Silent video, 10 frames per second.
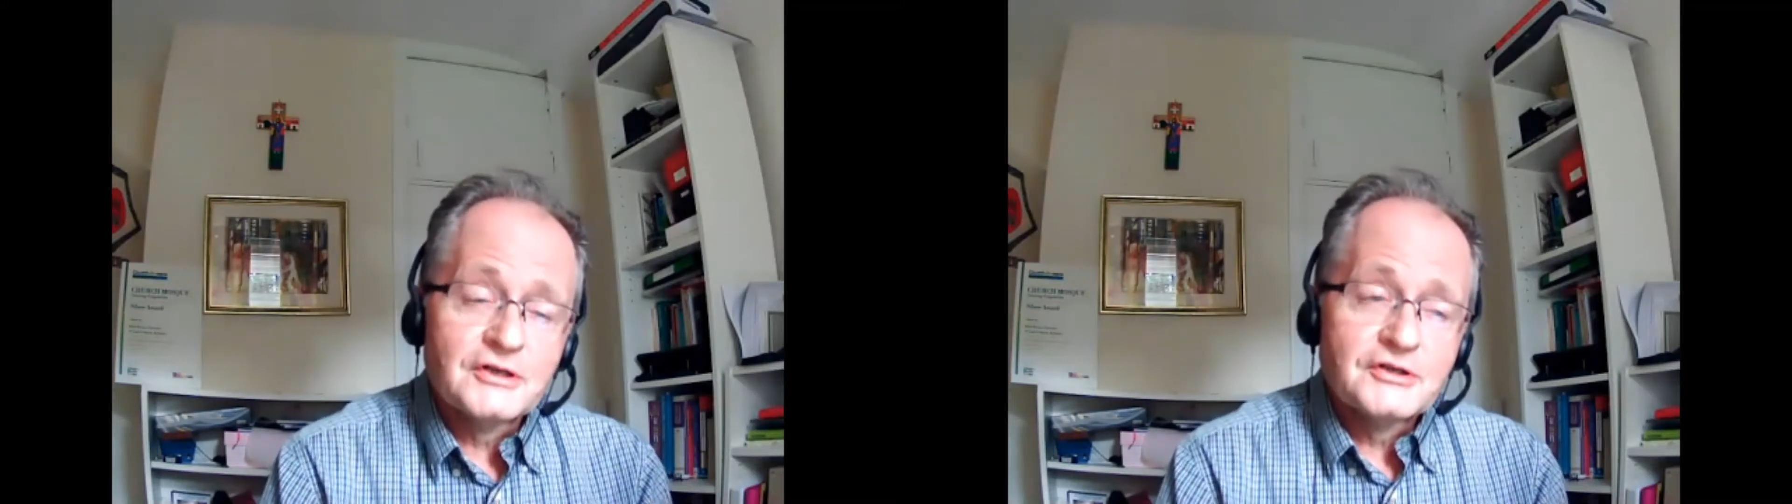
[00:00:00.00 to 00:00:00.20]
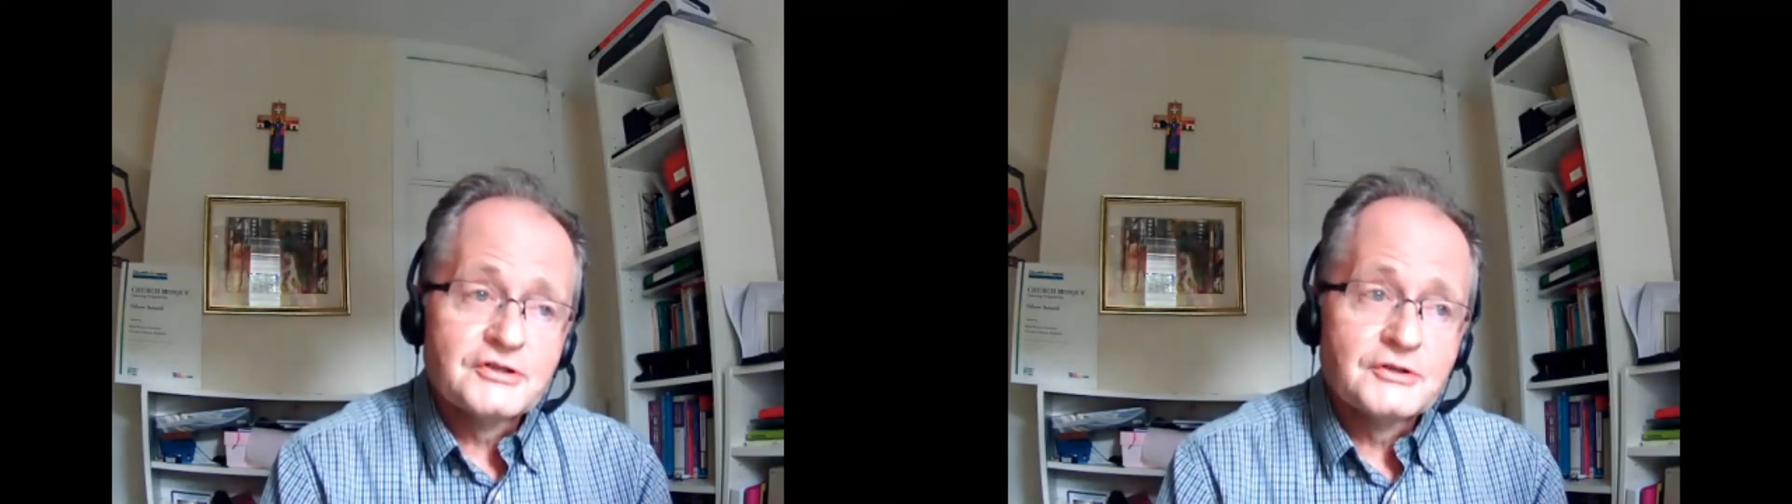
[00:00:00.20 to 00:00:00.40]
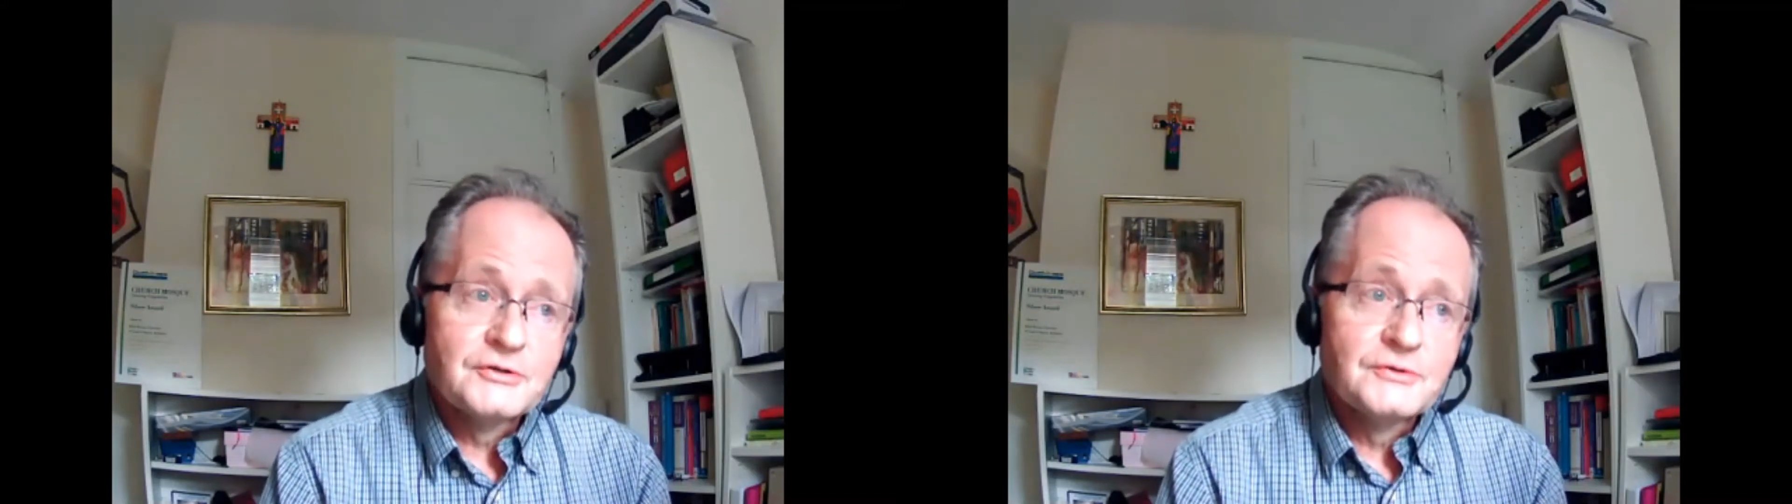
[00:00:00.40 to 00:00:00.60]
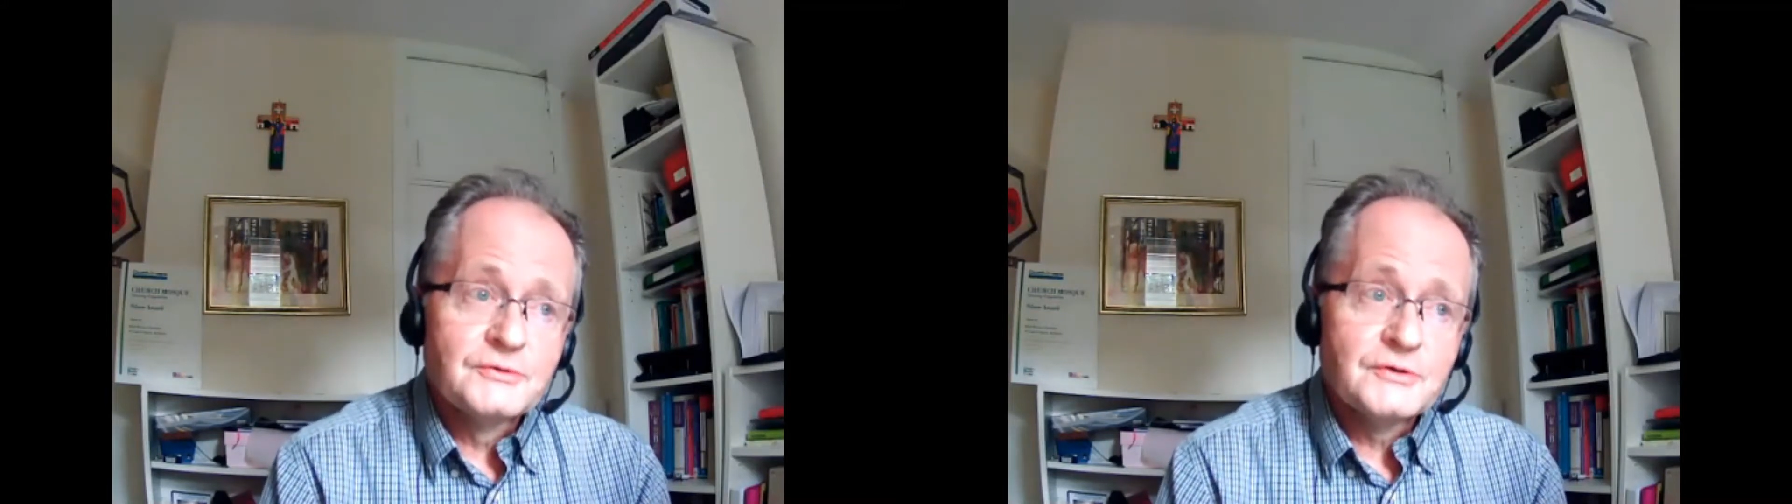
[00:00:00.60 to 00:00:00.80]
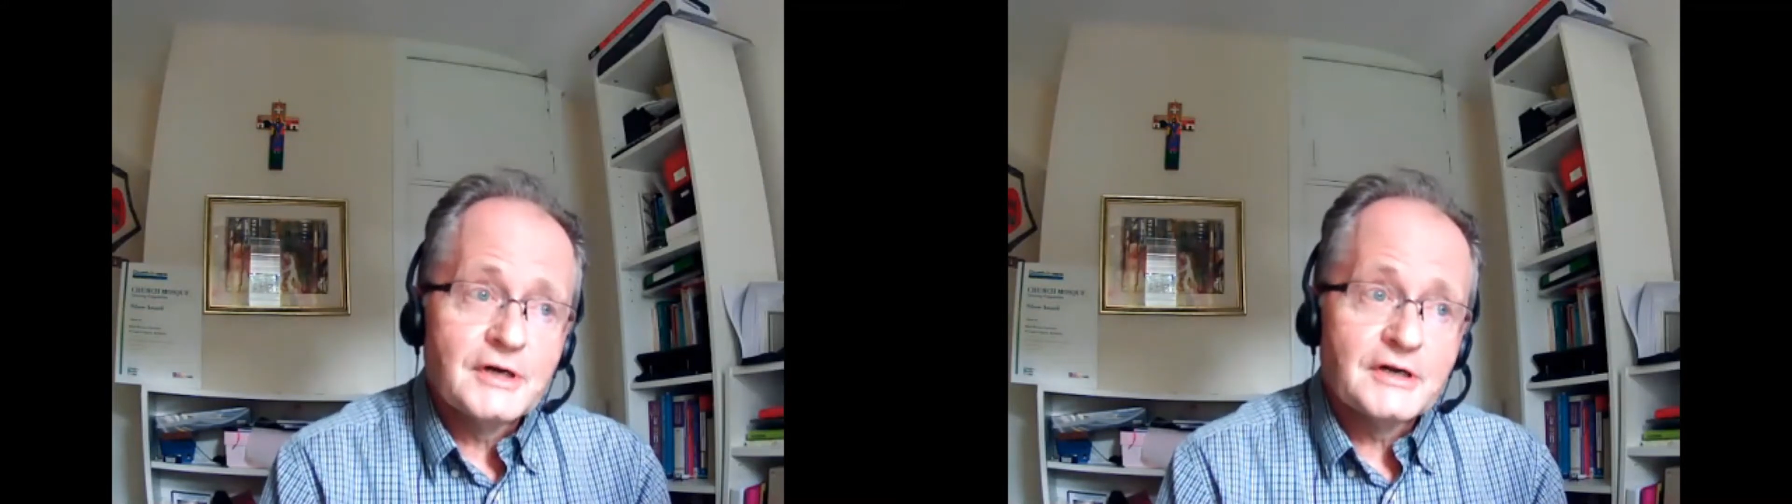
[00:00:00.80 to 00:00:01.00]

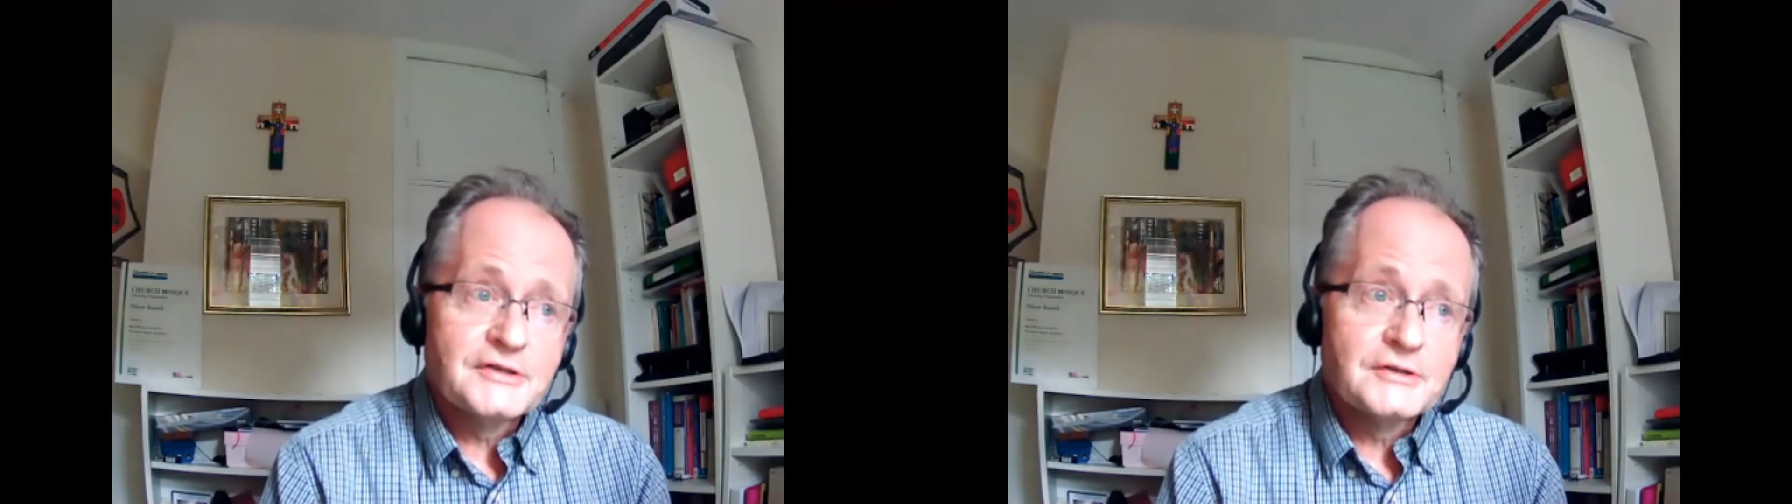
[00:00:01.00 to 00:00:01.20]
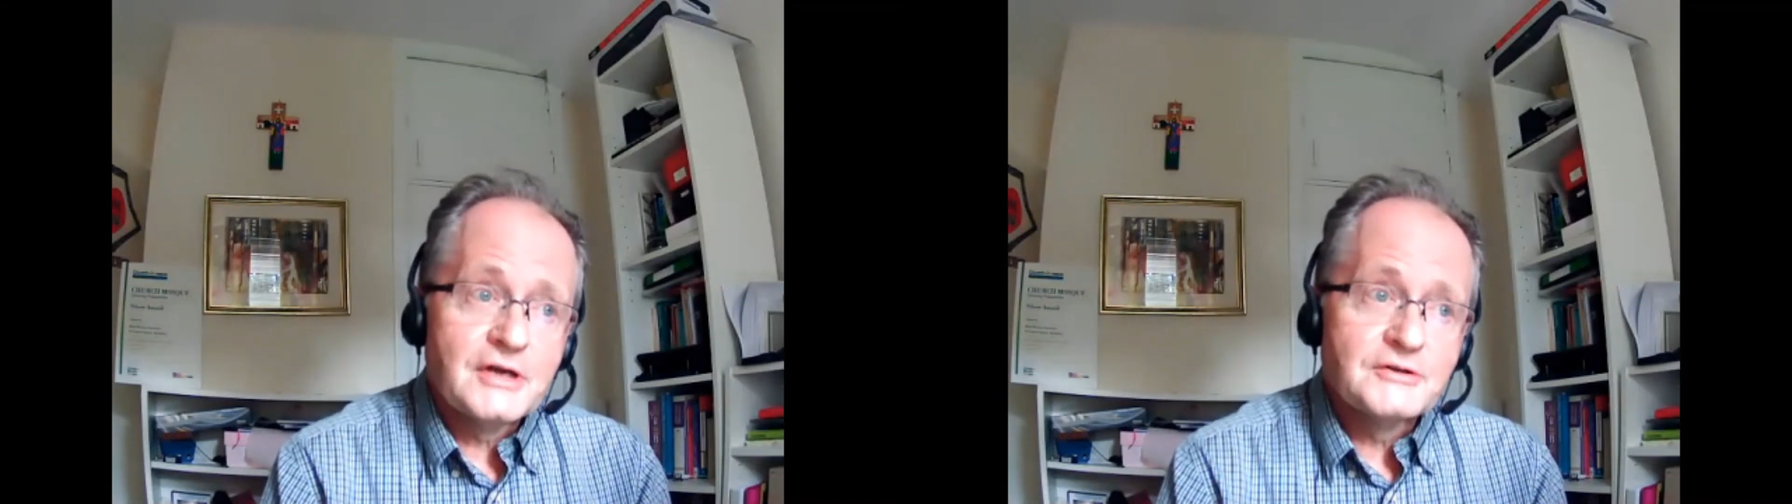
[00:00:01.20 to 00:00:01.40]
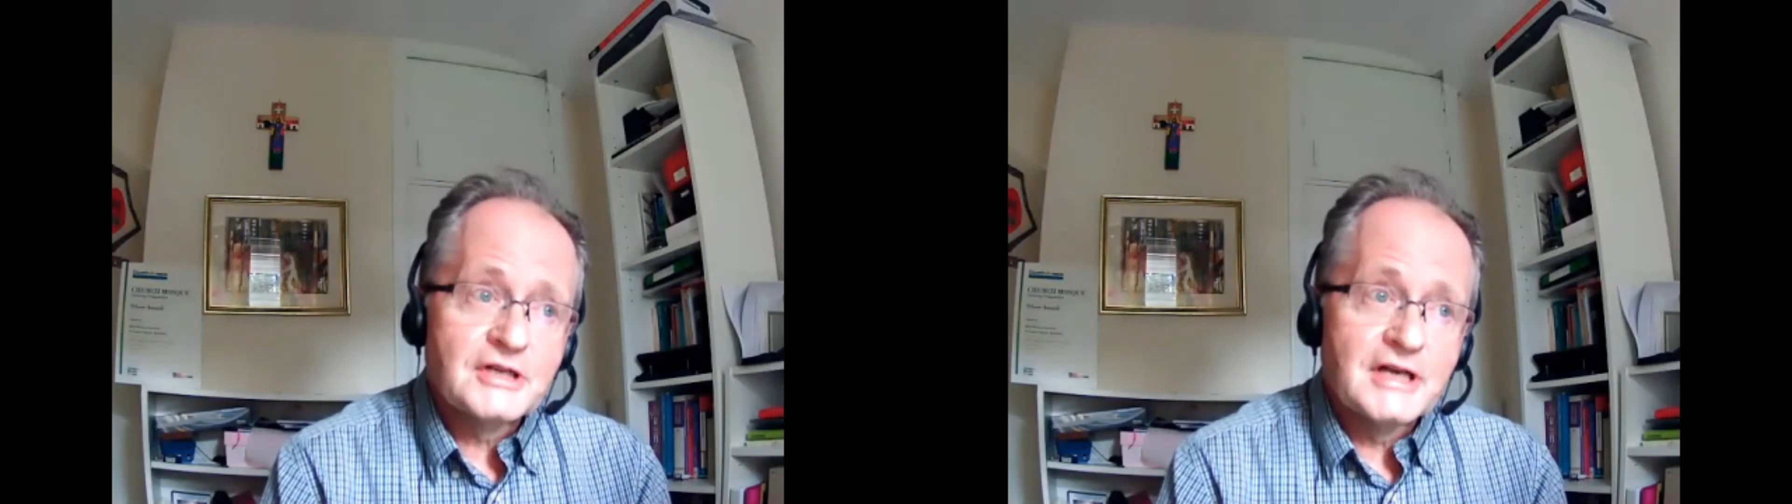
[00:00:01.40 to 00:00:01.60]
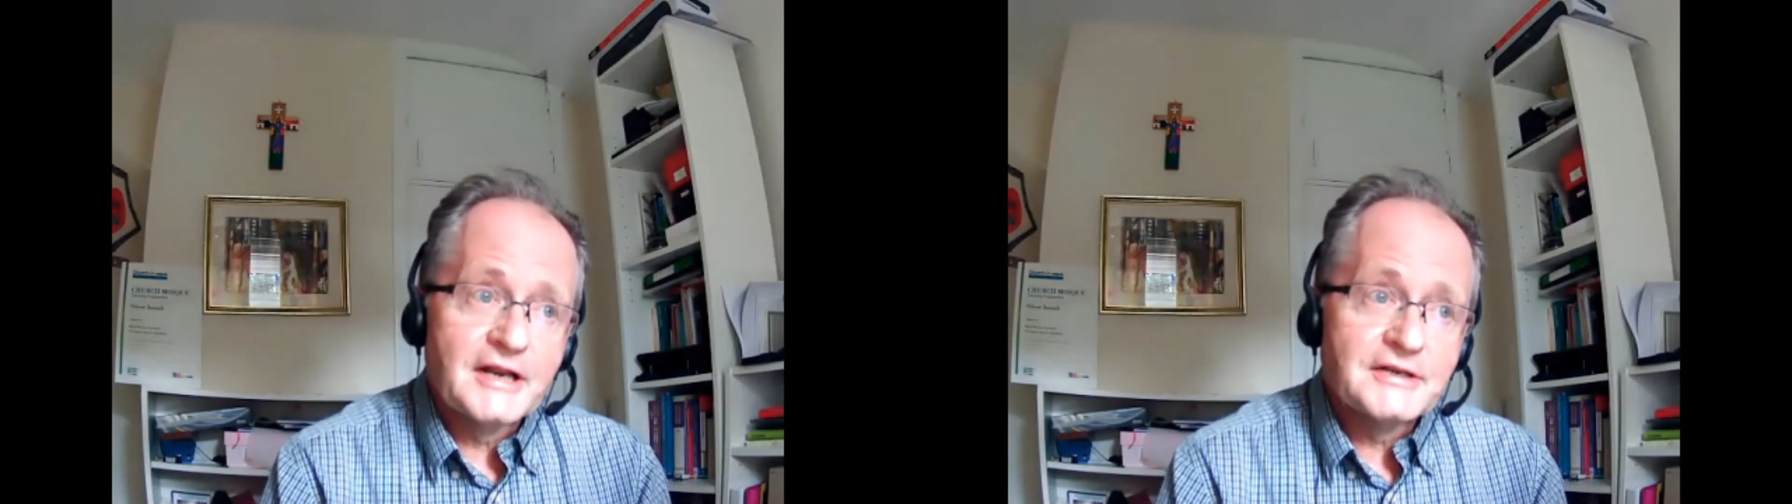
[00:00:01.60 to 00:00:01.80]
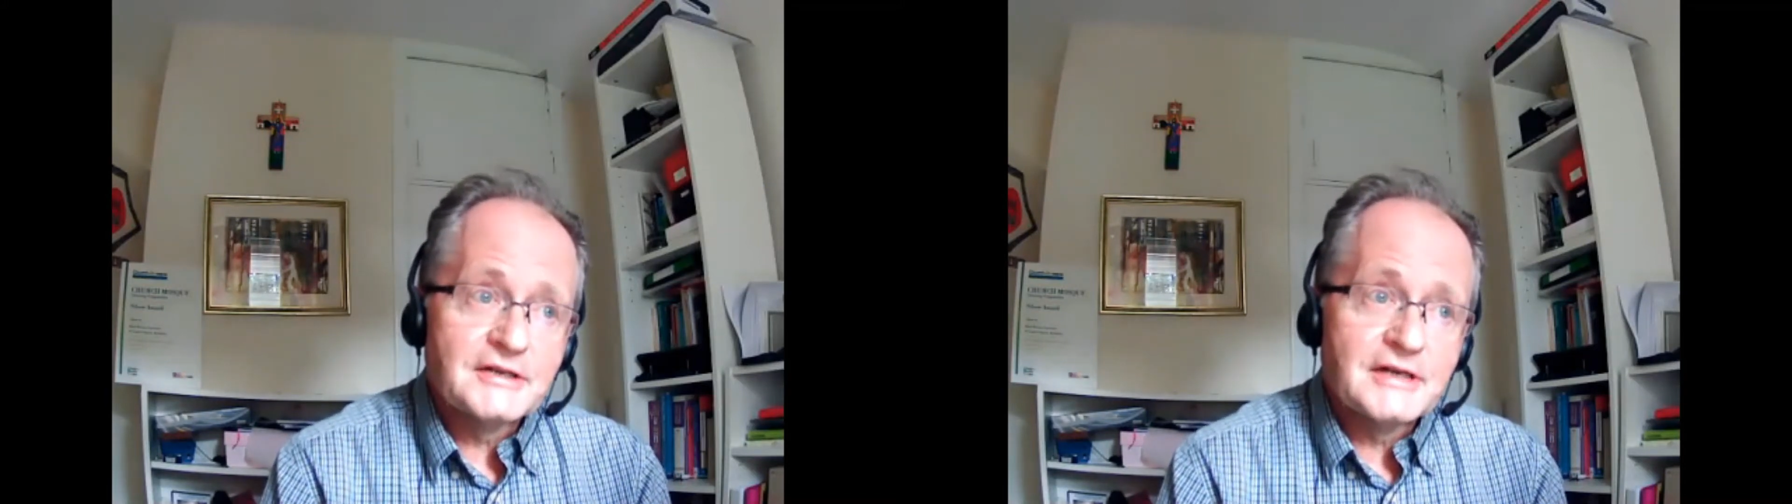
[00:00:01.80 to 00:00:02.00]
to go to
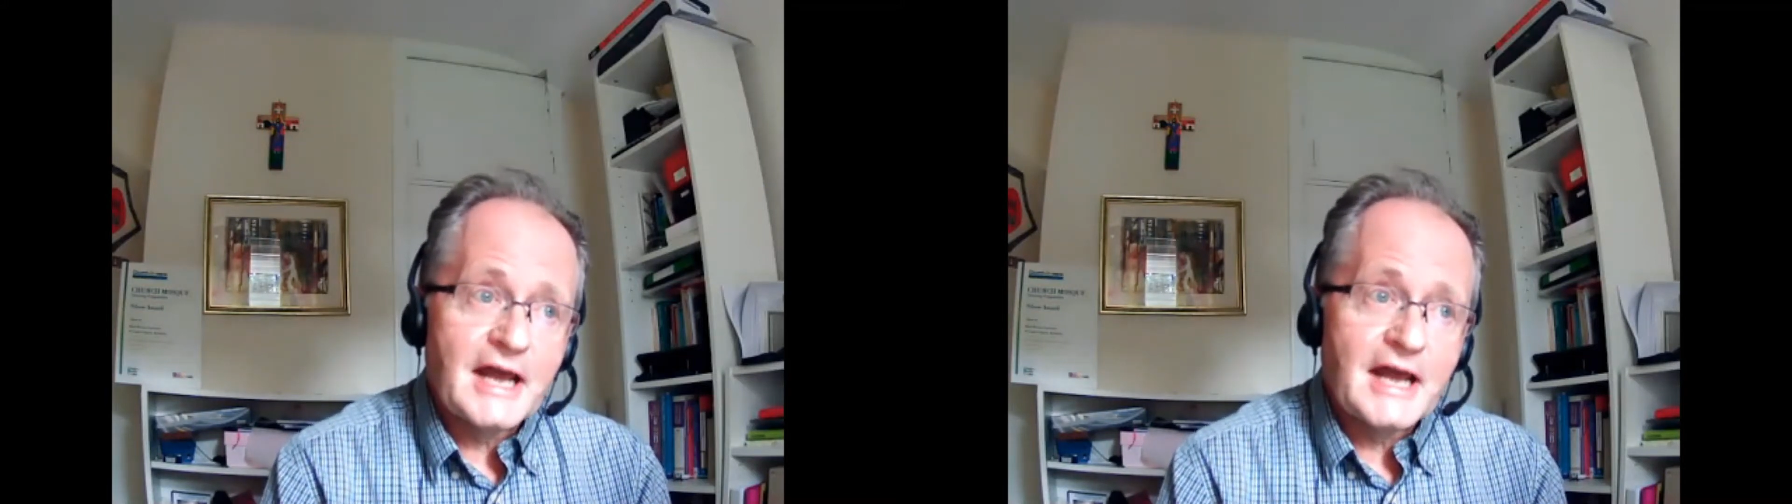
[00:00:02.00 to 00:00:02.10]
London